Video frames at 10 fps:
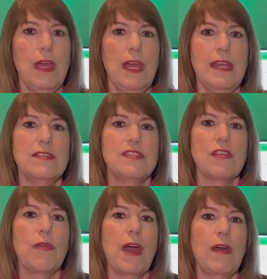and so
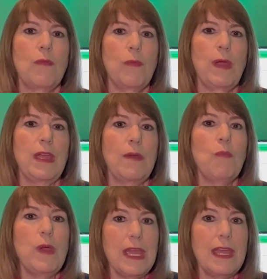that when
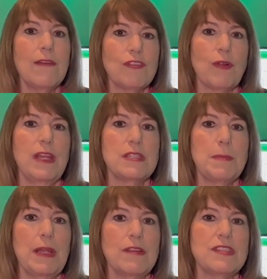we give
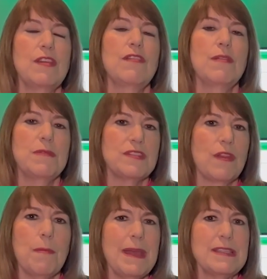transparency, so the
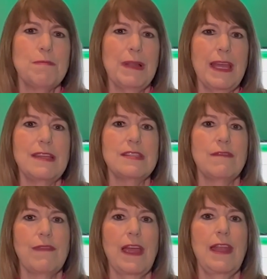best place to
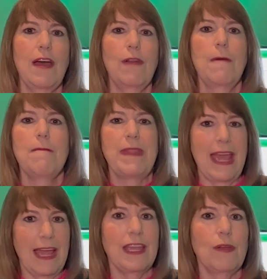find out
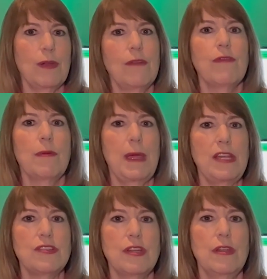accurate
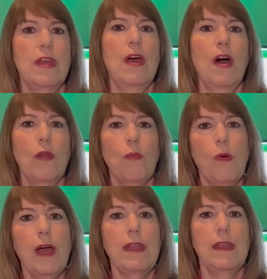information on
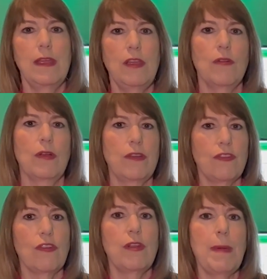what you're
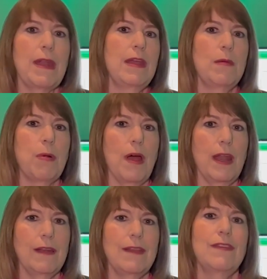concerned about in a
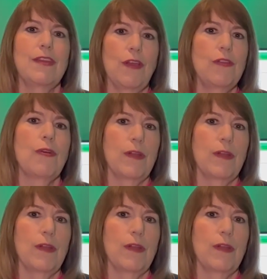product is to go to our